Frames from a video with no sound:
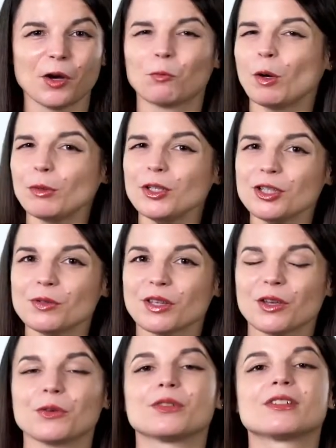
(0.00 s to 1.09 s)
What would you
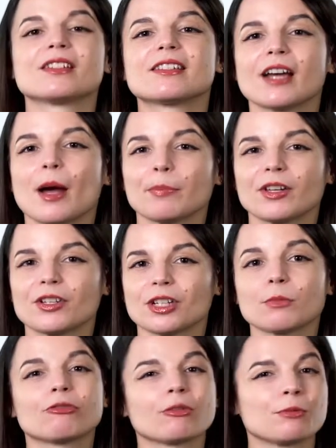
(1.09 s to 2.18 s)
use to stop the
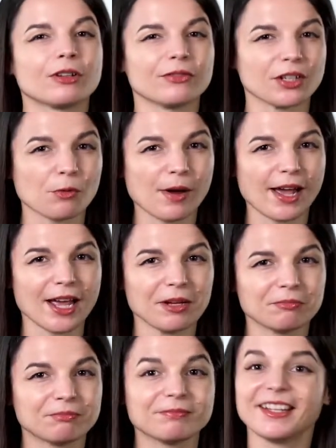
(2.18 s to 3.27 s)
ship from drifting away?
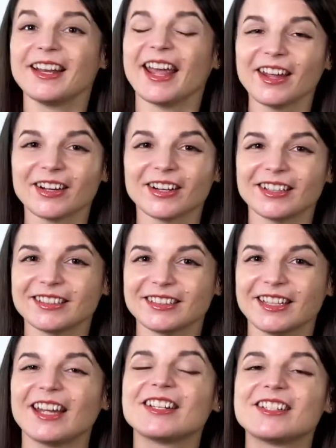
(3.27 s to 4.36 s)
An anchor.
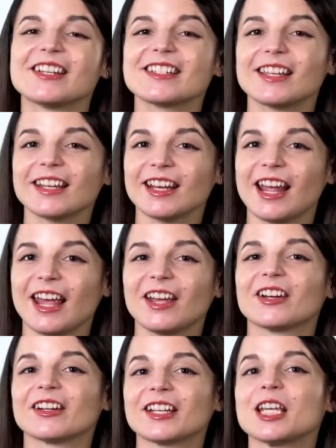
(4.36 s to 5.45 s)
And just like an
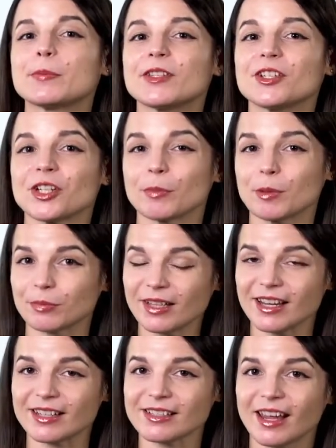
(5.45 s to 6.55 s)
anchor keeps the ship in
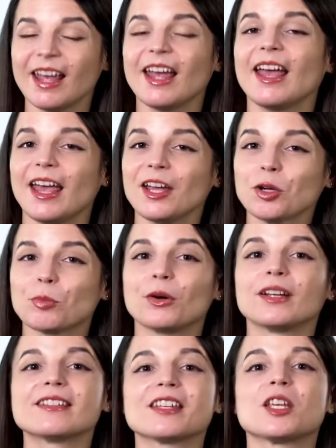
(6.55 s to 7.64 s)
place, anchor
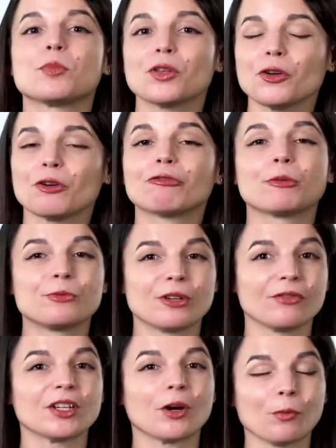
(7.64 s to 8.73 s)
points keep you from
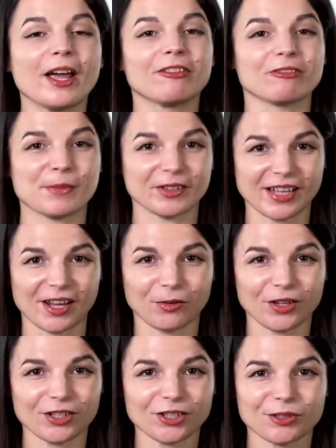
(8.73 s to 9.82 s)
drifting away from your
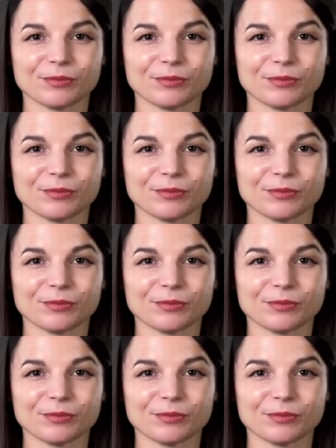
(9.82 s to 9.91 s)
language.